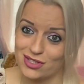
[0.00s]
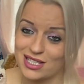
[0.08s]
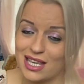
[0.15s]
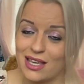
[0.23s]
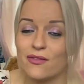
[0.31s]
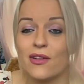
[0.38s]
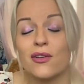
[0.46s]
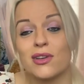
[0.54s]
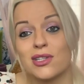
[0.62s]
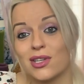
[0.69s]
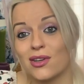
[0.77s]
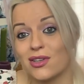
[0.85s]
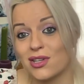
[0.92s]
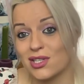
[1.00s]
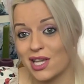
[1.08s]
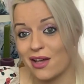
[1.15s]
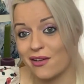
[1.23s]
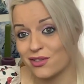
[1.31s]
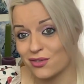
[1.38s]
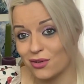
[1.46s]
Just keep focusing on
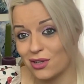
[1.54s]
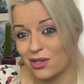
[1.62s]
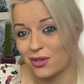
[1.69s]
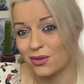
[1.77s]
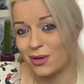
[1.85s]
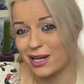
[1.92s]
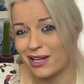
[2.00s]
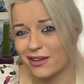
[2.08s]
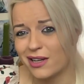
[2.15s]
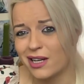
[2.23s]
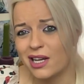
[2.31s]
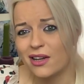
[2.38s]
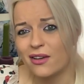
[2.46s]
yourselves for a little while.